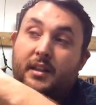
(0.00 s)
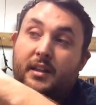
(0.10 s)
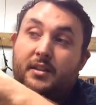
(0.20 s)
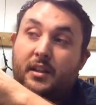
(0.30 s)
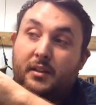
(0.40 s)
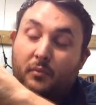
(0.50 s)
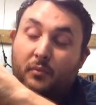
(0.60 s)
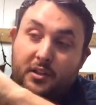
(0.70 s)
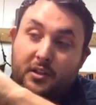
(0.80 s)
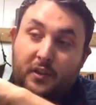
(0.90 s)
it's
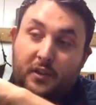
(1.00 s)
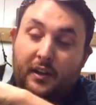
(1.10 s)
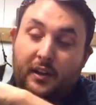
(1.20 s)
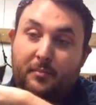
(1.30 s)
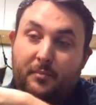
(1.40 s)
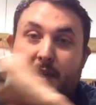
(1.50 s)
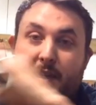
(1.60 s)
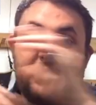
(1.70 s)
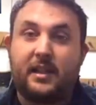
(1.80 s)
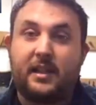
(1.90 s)
once you've got that
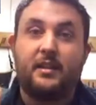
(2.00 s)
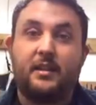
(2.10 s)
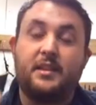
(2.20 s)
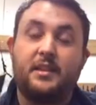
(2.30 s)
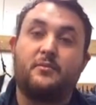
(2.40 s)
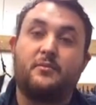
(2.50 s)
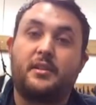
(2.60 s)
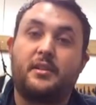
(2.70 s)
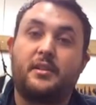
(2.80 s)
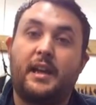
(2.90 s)
basic this is
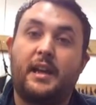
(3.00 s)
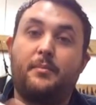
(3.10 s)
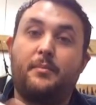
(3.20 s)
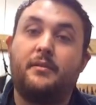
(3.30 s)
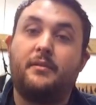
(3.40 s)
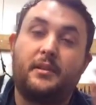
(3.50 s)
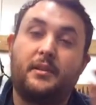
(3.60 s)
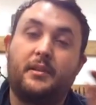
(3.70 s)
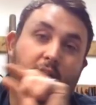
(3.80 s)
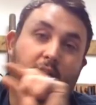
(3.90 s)
what's going to happen.
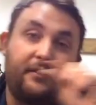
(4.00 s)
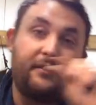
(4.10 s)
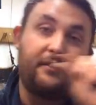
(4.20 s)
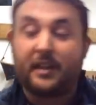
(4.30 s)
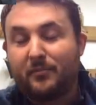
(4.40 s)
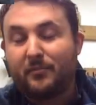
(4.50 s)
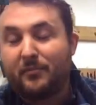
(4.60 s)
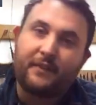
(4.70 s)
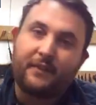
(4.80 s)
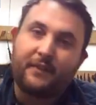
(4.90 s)
We're not going to have a game
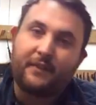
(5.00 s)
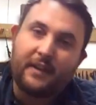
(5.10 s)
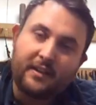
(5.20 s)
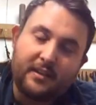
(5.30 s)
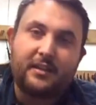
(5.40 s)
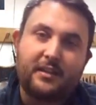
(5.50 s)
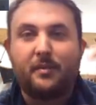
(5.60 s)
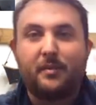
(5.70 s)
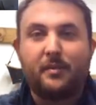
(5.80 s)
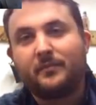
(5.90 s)
room. We're going to ventilate a
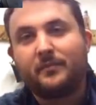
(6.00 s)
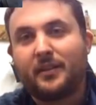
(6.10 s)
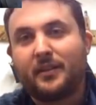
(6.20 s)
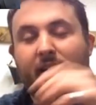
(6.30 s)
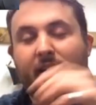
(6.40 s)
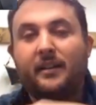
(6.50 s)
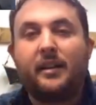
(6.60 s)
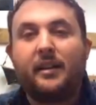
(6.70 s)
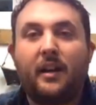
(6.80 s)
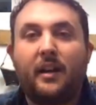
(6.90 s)
bit. You know,
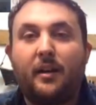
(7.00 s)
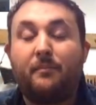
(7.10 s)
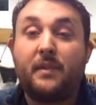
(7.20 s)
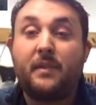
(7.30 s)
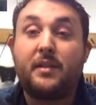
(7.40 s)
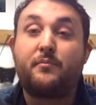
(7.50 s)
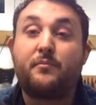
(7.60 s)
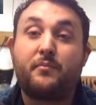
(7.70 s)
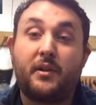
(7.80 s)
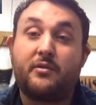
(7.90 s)
um, it's
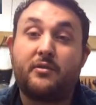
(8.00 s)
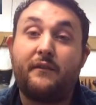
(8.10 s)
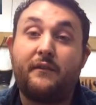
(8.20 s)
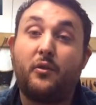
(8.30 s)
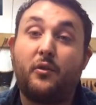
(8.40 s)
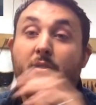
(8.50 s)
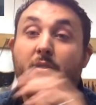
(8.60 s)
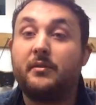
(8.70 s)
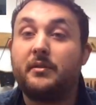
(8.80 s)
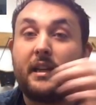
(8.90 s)
pretty straightforward.
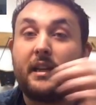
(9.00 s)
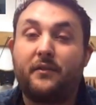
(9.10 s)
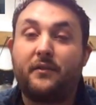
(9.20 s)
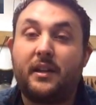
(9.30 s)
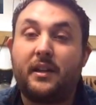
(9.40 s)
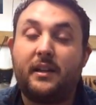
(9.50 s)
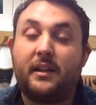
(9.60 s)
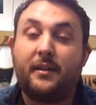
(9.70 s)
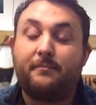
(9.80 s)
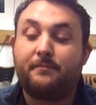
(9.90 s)
Send off
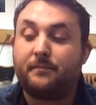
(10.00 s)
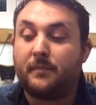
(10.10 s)
the um,